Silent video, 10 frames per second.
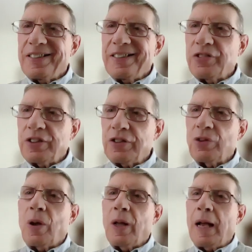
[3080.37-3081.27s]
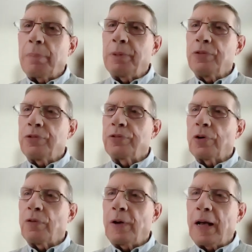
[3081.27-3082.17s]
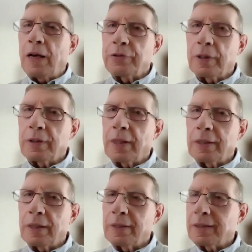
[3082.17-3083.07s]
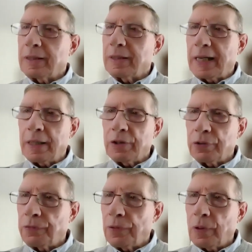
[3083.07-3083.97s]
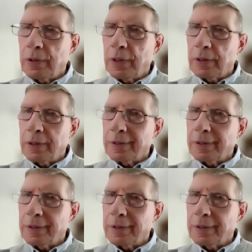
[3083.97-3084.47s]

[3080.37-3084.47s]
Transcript: does this all happen so fast that their hands are full and